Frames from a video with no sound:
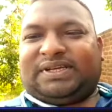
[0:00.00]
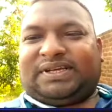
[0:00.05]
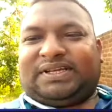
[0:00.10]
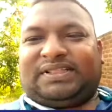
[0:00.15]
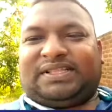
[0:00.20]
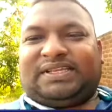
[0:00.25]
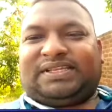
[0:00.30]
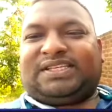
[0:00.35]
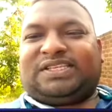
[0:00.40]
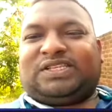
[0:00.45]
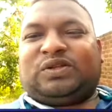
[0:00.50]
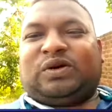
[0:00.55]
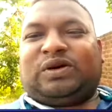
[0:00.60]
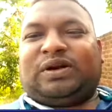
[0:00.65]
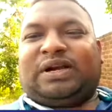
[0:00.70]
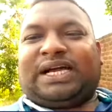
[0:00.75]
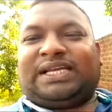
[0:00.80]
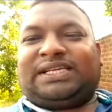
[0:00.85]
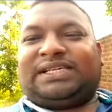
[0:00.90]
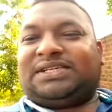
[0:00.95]
This is not
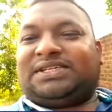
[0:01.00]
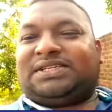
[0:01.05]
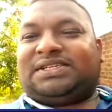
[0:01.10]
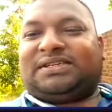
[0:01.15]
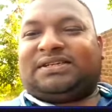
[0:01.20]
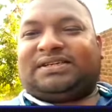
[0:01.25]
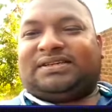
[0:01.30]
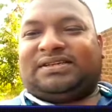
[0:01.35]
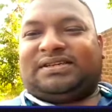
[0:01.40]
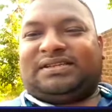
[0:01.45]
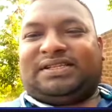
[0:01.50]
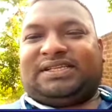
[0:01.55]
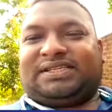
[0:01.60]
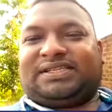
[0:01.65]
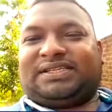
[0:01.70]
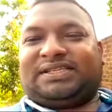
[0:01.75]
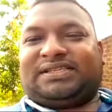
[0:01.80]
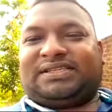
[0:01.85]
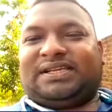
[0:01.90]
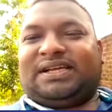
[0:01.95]
digestion, this
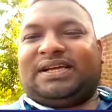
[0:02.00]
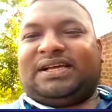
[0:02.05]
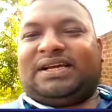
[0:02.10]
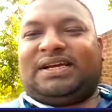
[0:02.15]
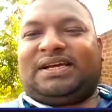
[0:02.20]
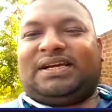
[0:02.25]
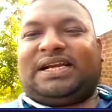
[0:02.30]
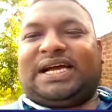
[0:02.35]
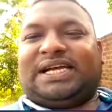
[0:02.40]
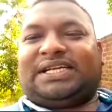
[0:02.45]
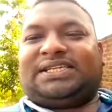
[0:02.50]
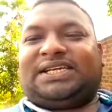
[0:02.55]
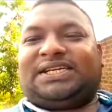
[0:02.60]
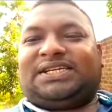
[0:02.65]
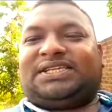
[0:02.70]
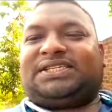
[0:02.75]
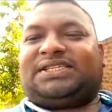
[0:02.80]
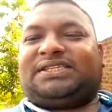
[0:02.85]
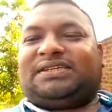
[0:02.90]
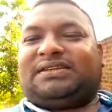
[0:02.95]
is
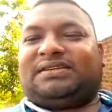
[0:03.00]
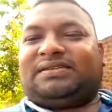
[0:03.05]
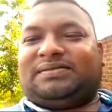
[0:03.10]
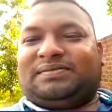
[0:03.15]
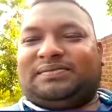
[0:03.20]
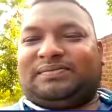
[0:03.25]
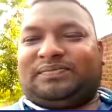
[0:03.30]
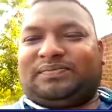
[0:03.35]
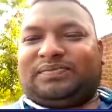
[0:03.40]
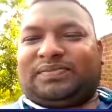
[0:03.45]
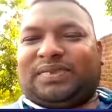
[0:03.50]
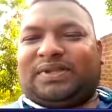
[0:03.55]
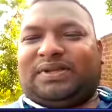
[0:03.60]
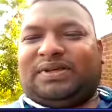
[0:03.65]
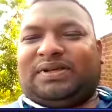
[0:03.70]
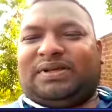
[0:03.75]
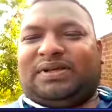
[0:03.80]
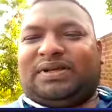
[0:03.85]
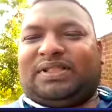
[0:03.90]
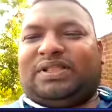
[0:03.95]
digestion.
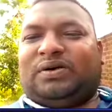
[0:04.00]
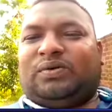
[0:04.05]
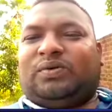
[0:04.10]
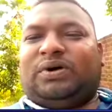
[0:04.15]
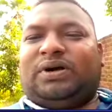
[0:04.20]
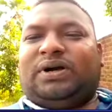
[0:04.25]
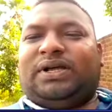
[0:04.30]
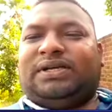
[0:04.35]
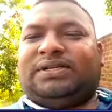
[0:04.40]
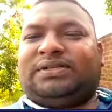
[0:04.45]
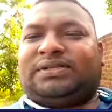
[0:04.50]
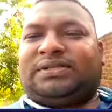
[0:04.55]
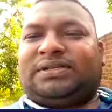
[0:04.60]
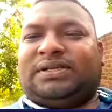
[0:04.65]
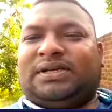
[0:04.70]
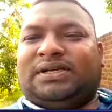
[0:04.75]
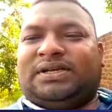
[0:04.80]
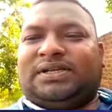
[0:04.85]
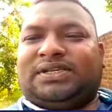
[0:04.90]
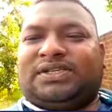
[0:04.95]
The word is
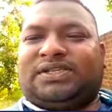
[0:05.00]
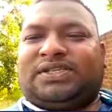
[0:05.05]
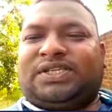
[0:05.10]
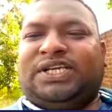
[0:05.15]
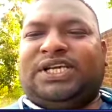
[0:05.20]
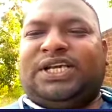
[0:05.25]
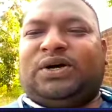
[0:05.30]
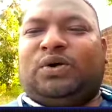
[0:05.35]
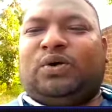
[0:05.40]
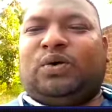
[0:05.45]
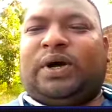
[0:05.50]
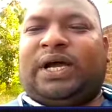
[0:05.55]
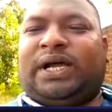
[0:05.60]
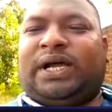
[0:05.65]
C-O-N-G-E-S-T-I-O-N.